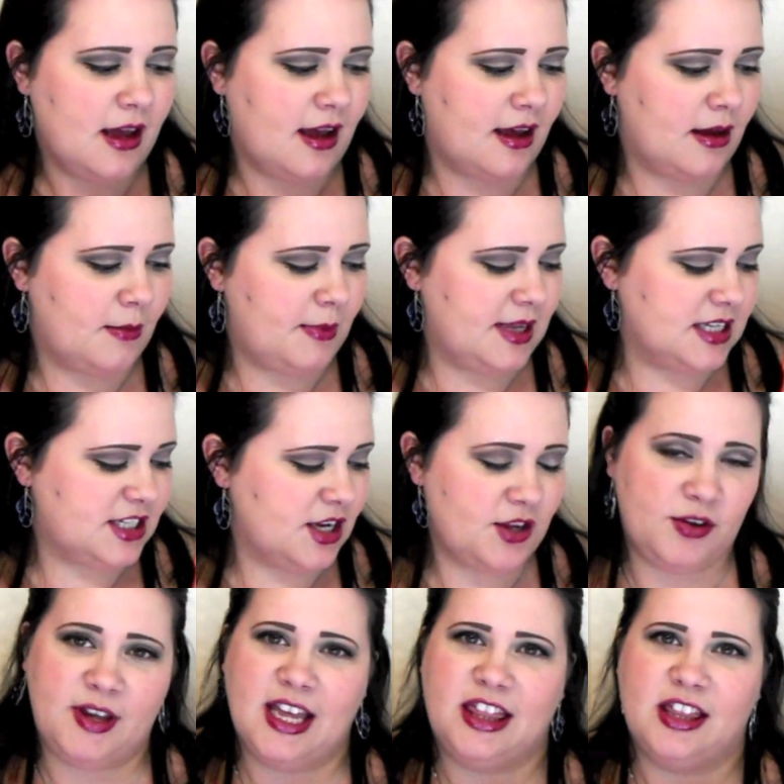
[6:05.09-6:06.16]
And so
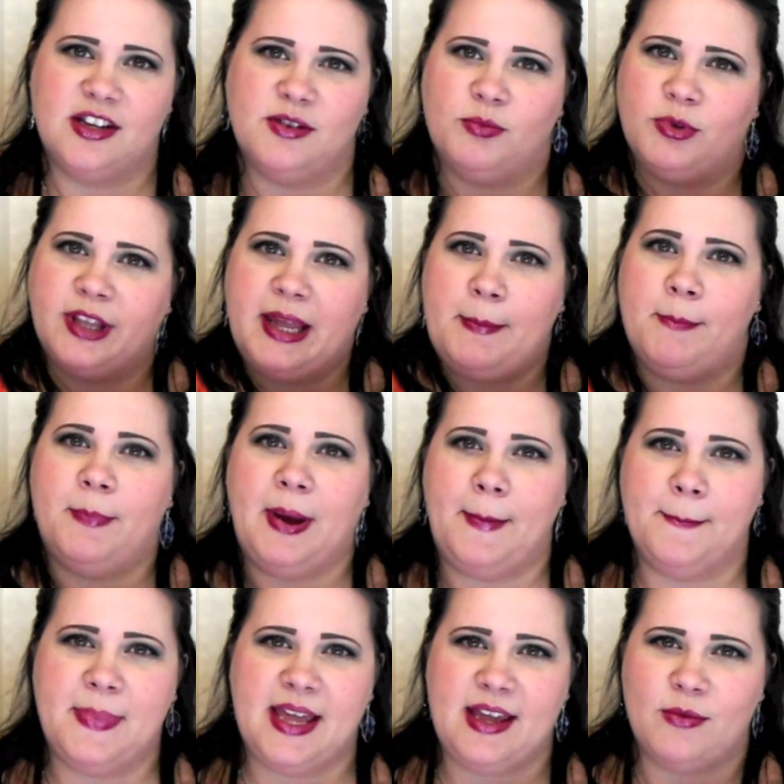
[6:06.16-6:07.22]
you get the really
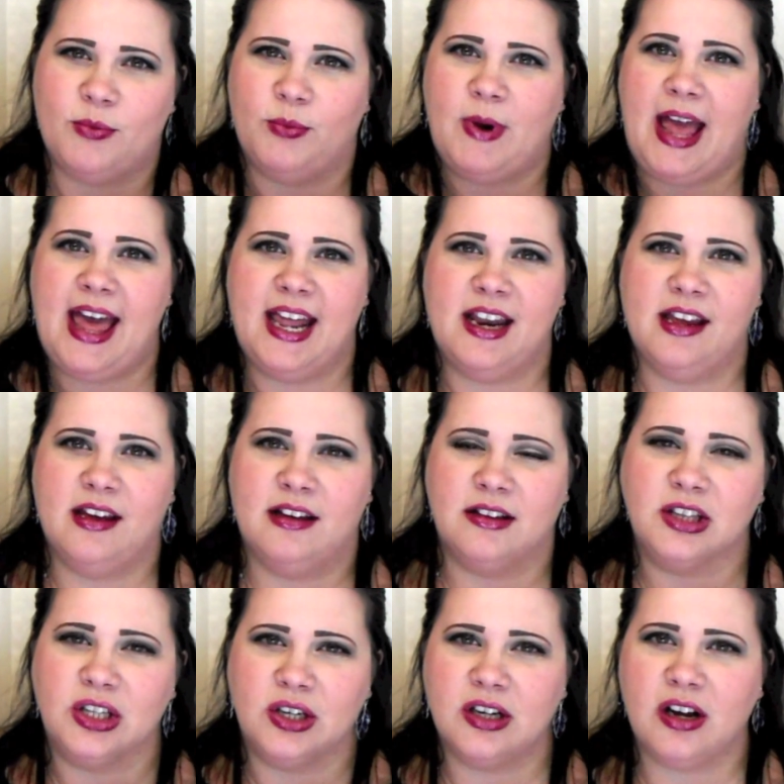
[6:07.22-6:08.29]
bumpy red
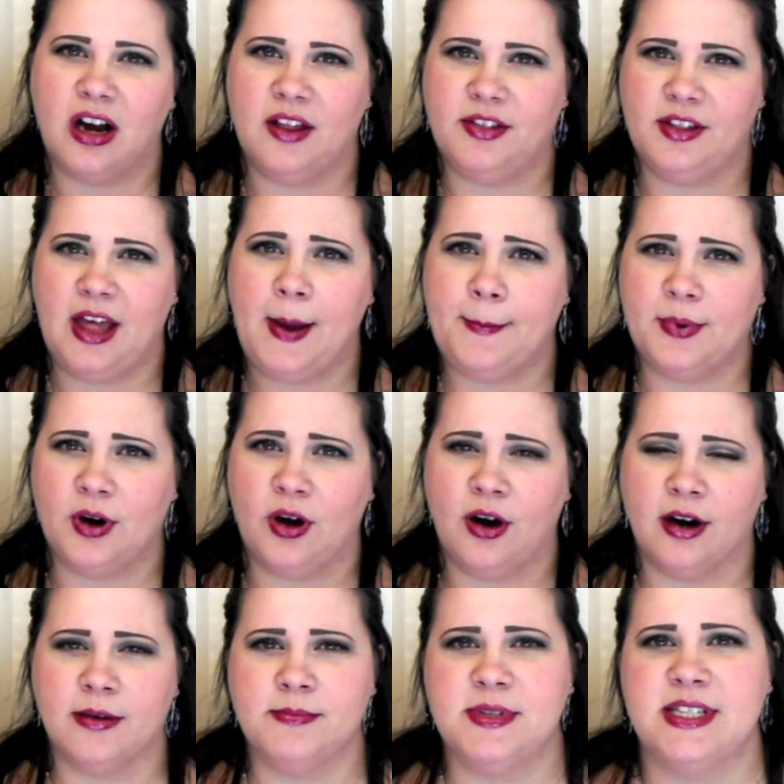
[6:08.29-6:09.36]
look on the upper
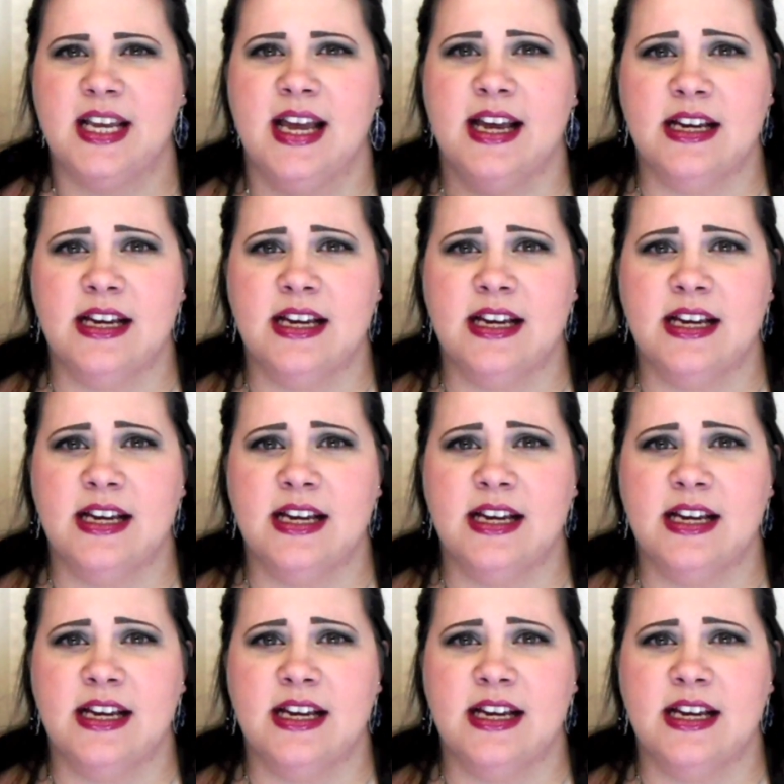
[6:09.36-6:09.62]
arms.